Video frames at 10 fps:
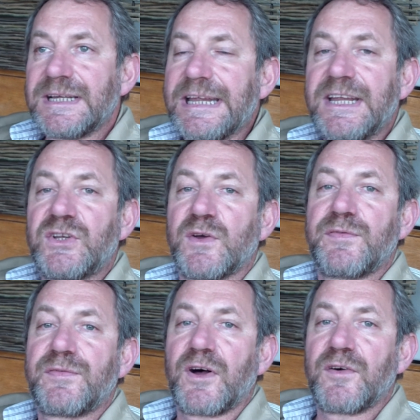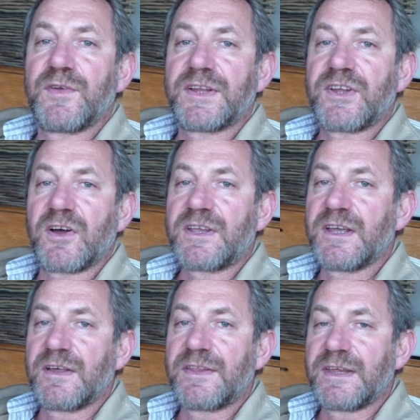Hint of
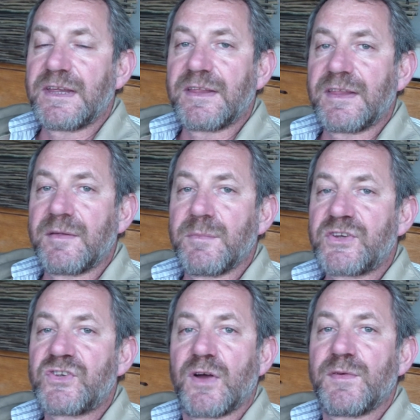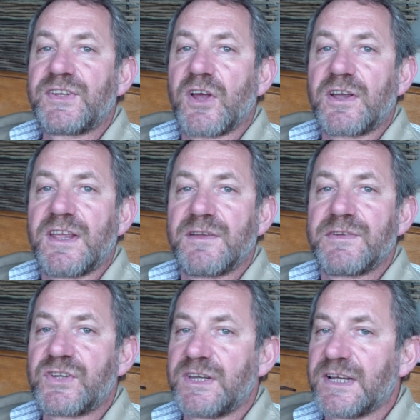Latakia, the mixture of Latakia and
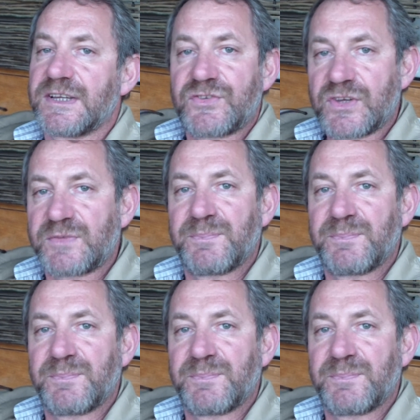Virginia is just